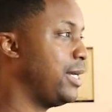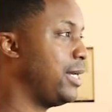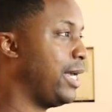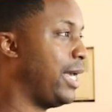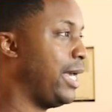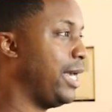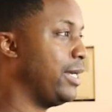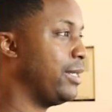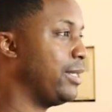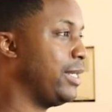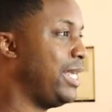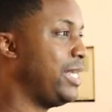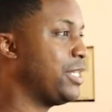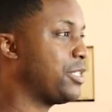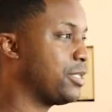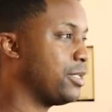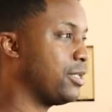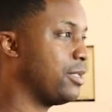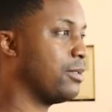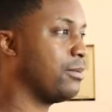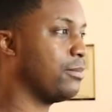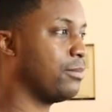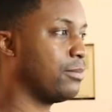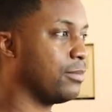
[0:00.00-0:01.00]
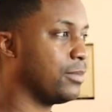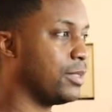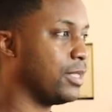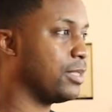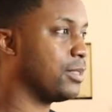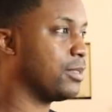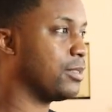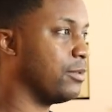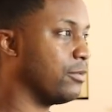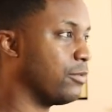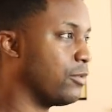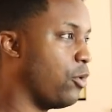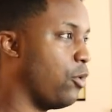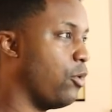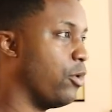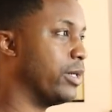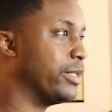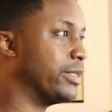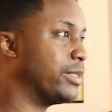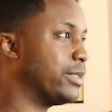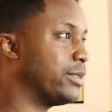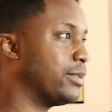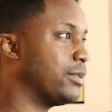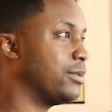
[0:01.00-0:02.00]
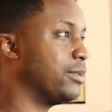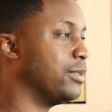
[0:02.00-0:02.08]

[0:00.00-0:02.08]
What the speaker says: and each of them just, of course,